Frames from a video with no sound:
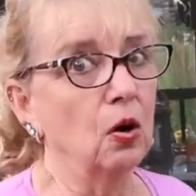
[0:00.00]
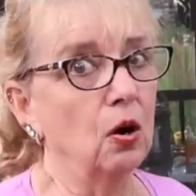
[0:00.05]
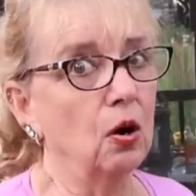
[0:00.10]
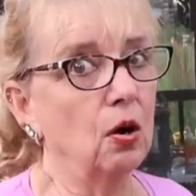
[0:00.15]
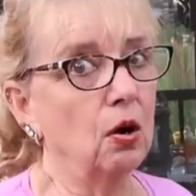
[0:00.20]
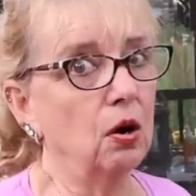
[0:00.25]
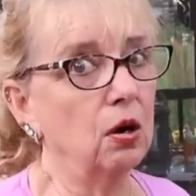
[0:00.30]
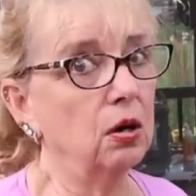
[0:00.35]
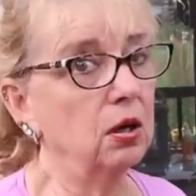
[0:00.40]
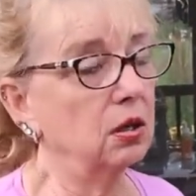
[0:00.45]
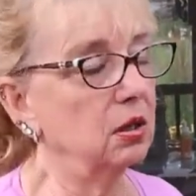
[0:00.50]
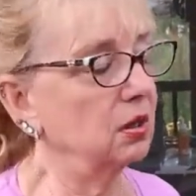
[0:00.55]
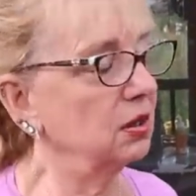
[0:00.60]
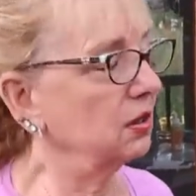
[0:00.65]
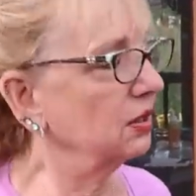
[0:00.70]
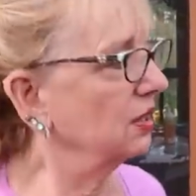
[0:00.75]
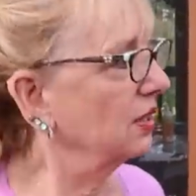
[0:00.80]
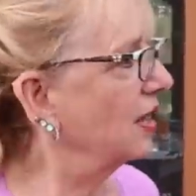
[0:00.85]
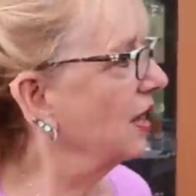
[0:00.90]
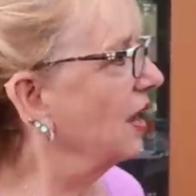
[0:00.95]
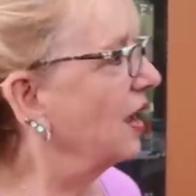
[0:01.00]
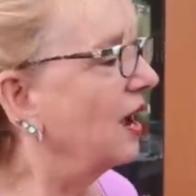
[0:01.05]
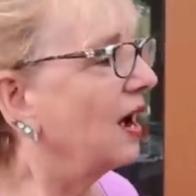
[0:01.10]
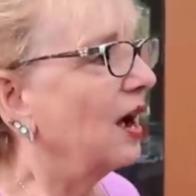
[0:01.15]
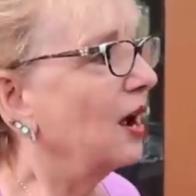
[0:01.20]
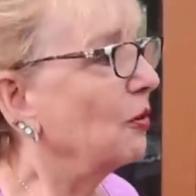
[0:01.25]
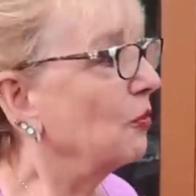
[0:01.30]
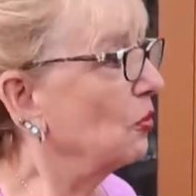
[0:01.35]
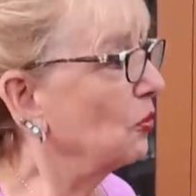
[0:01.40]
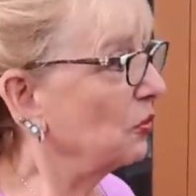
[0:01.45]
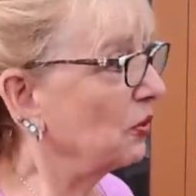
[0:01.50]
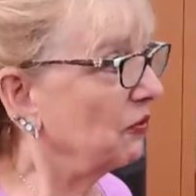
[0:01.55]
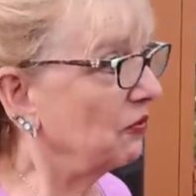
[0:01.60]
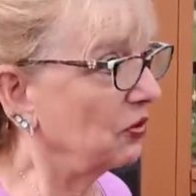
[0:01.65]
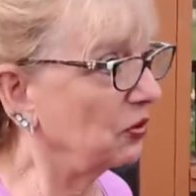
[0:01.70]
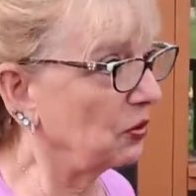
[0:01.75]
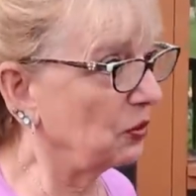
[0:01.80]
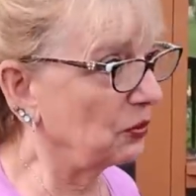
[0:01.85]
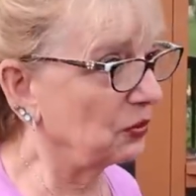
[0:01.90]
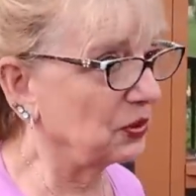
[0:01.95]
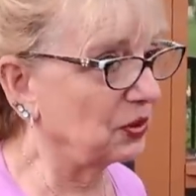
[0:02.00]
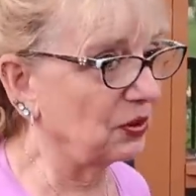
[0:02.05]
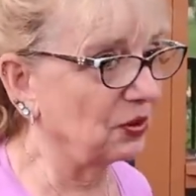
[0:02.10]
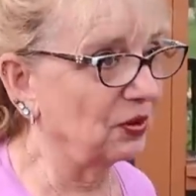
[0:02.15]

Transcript: Oh, I won't even go there.